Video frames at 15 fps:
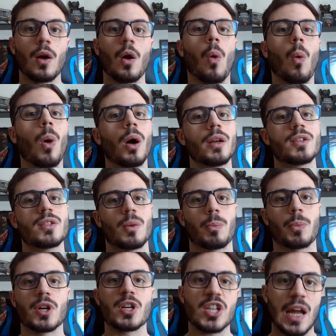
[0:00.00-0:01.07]
What is the
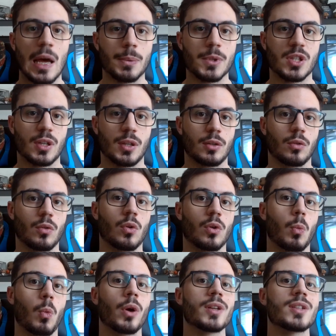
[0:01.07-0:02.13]
perception, or
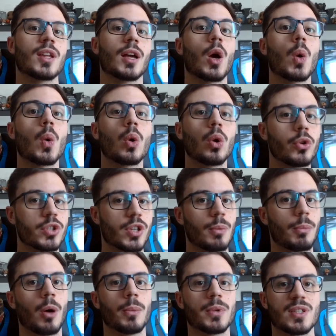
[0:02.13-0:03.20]
what is the conclusion
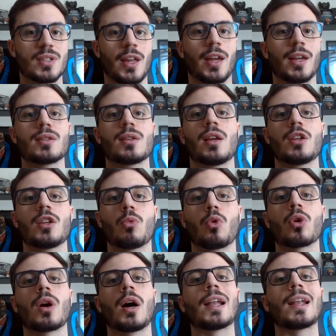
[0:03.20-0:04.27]
of all mistakes that is
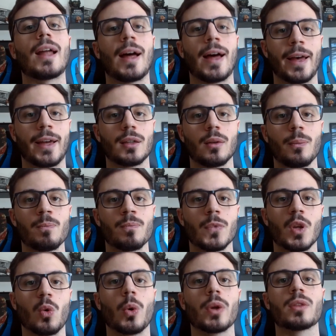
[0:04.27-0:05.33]
more aligned
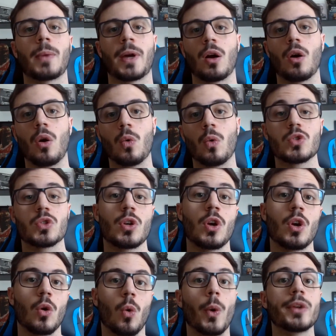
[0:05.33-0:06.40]
with my goals?
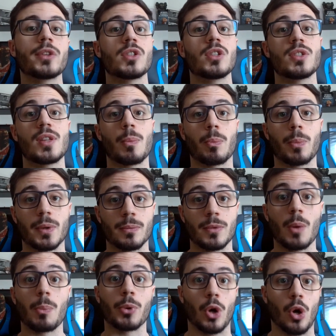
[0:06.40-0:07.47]
Which is the
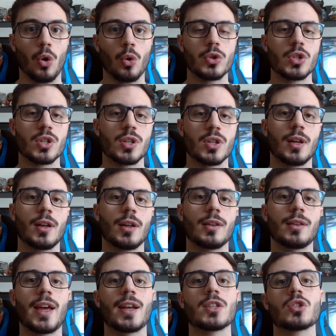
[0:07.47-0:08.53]
approach
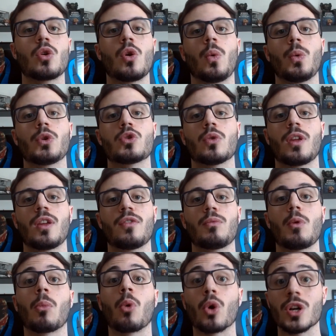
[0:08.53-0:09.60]
that is going to give
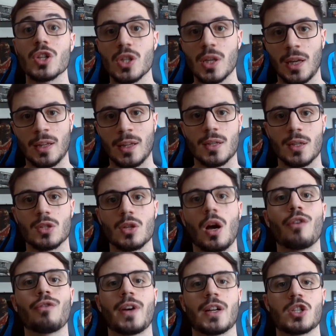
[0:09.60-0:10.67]
me more chances
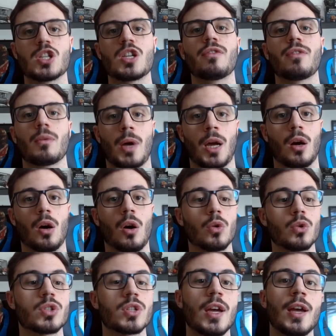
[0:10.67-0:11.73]
of achieving my
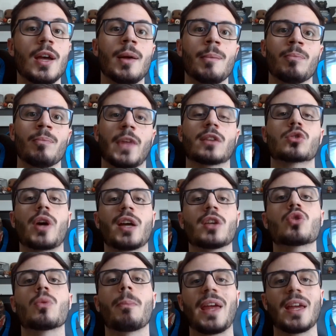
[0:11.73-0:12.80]
goals, and trying
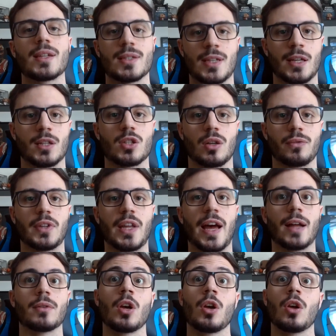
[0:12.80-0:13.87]
to make sense of that.